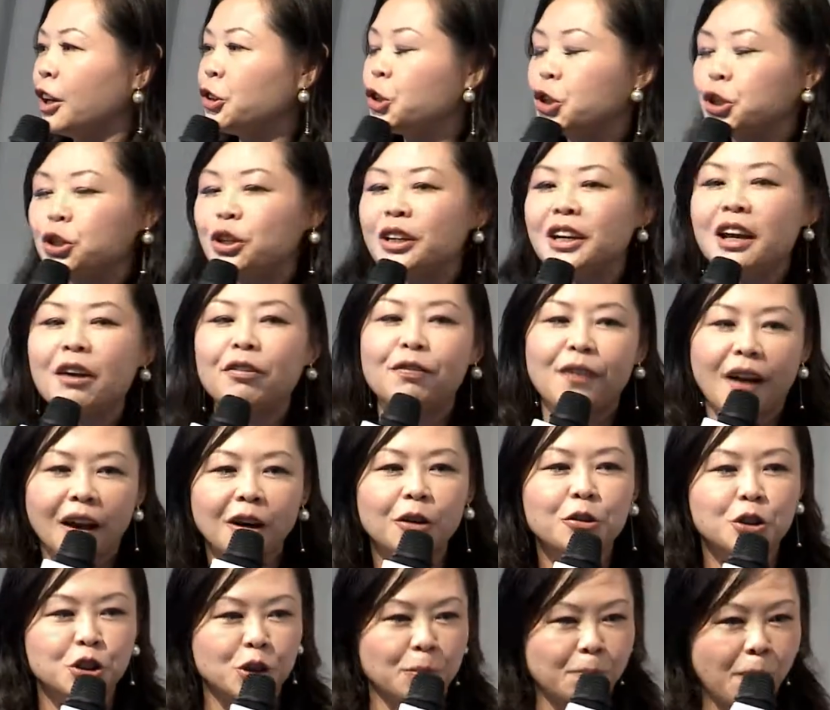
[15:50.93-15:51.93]
a junior
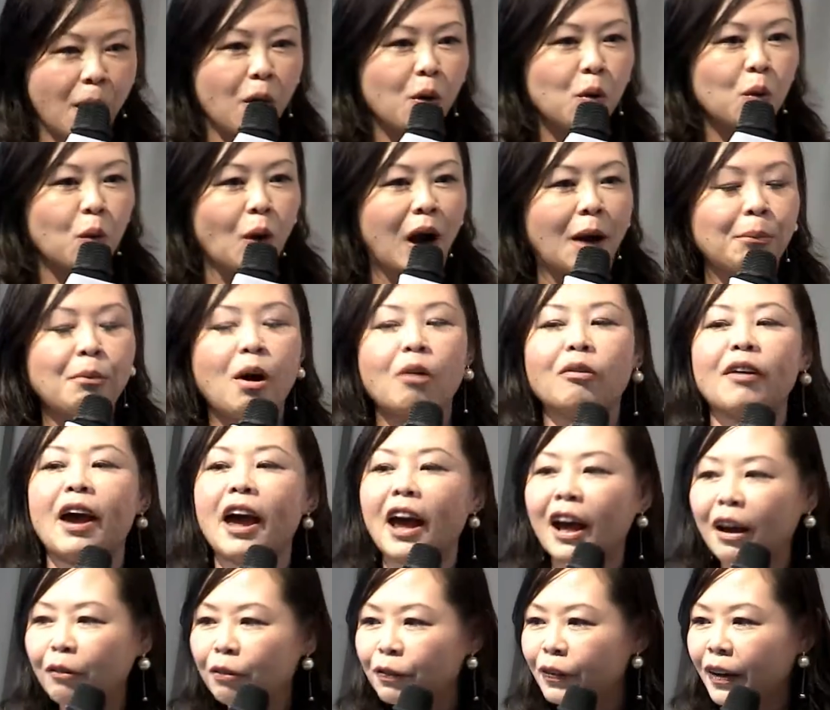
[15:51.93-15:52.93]
fellowship program of
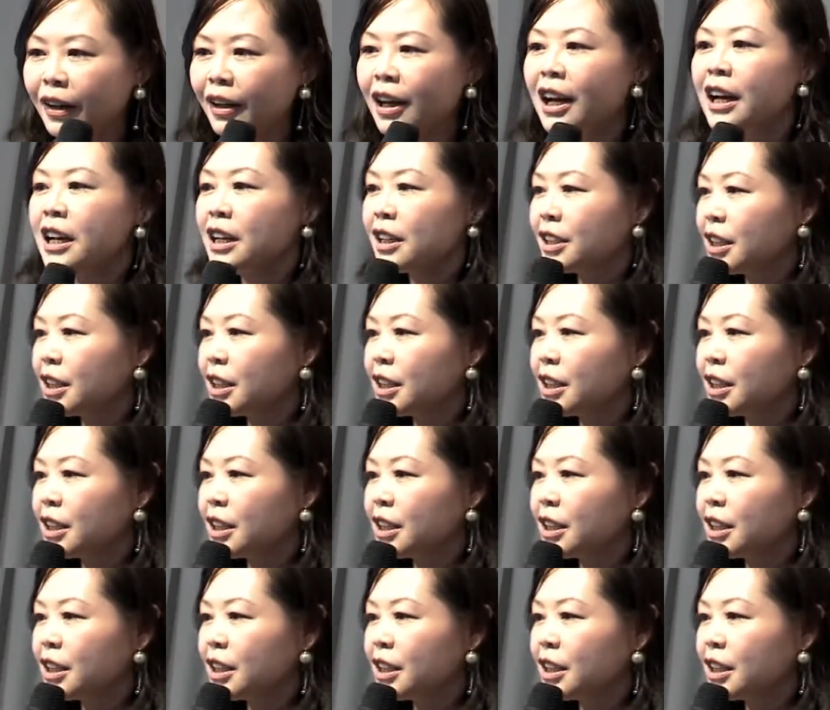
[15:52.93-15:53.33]
having